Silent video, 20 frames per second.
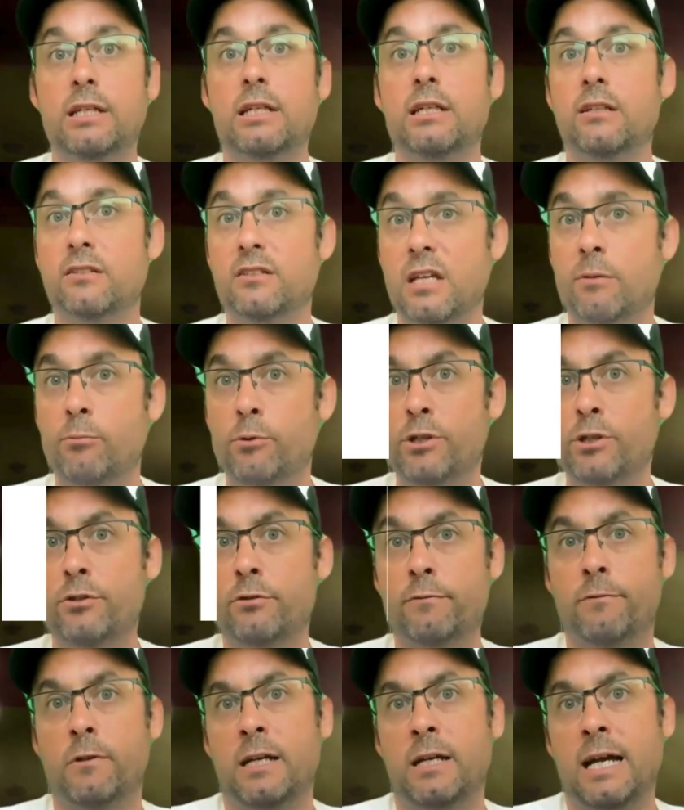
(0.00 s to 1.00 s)
Some
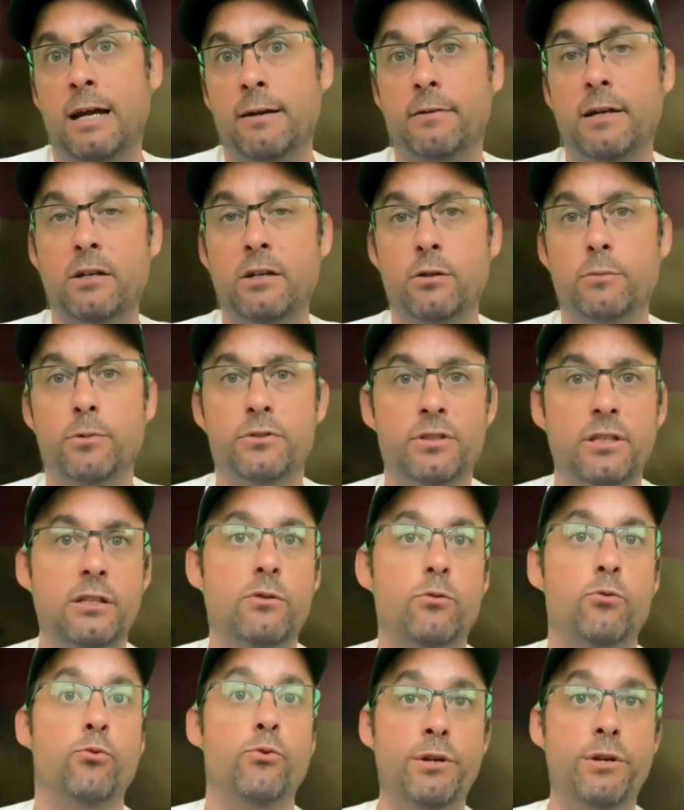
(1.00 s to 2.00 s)
regions have 100%
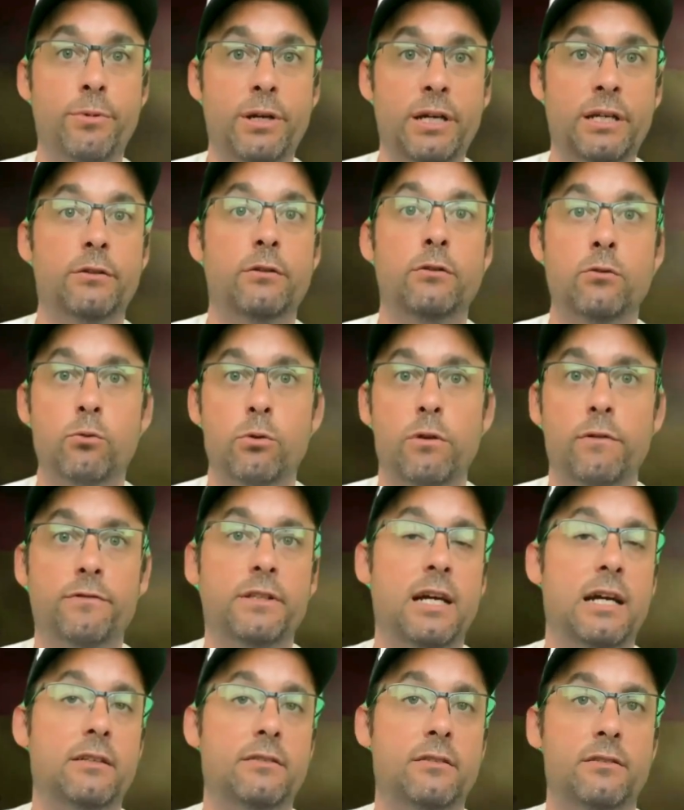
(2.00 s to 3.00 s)
rebate on the wealth
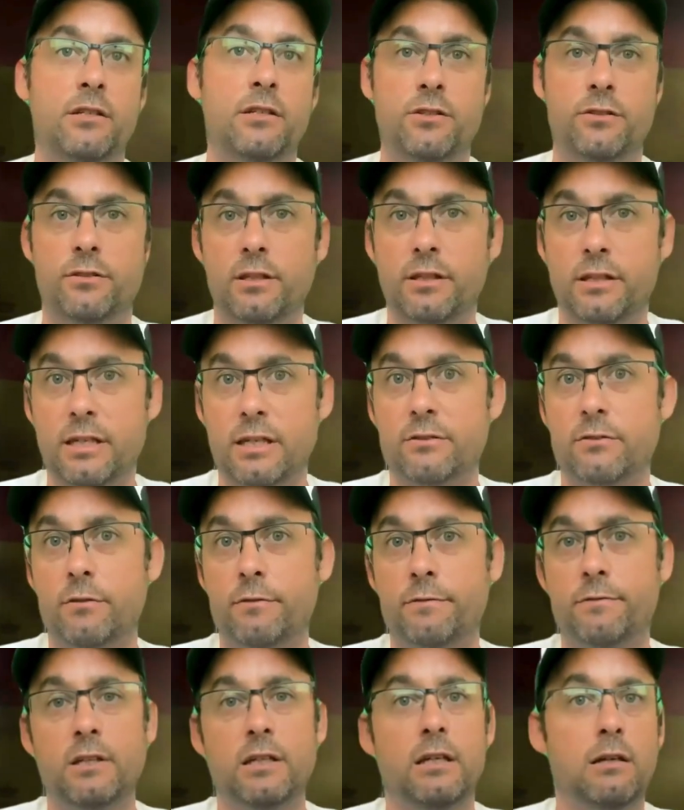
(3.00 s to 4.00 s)
tax, such is the case
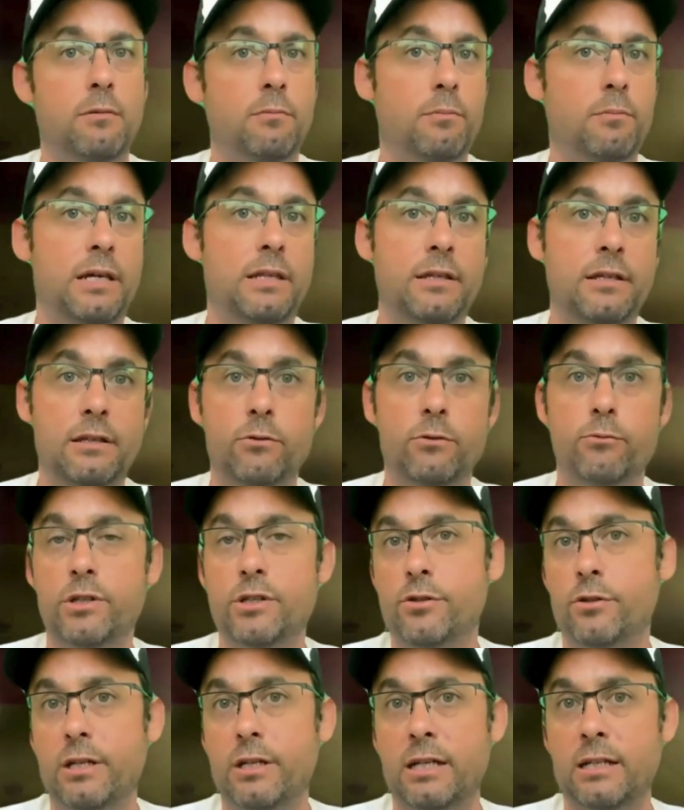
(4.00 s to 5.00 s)
of Madrid
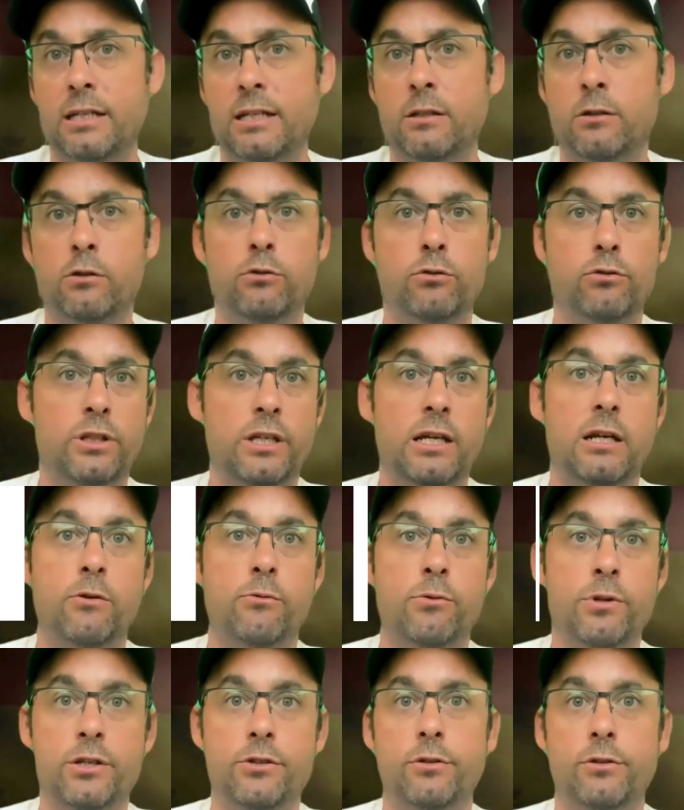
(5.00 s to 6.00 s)
region and Andalusia
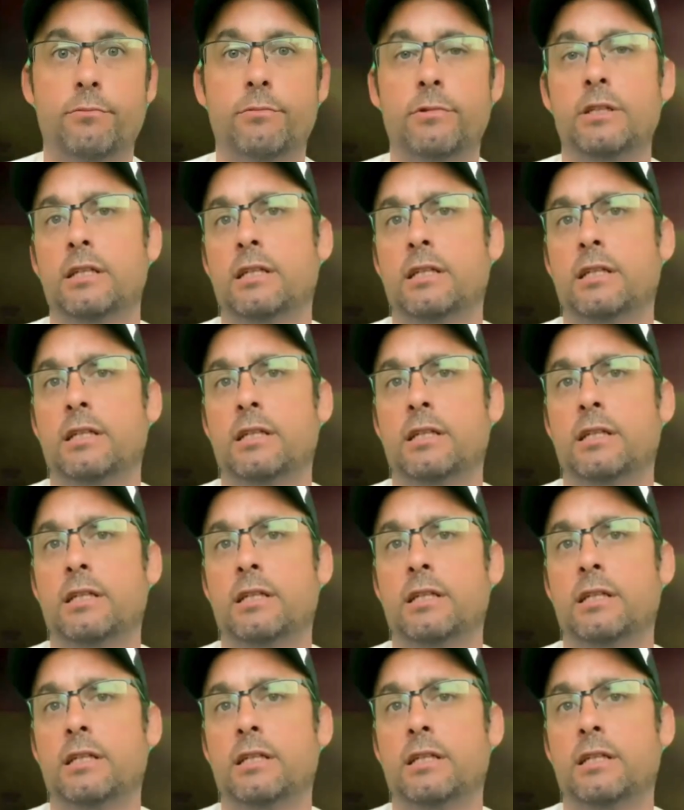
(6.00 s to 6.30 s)
region.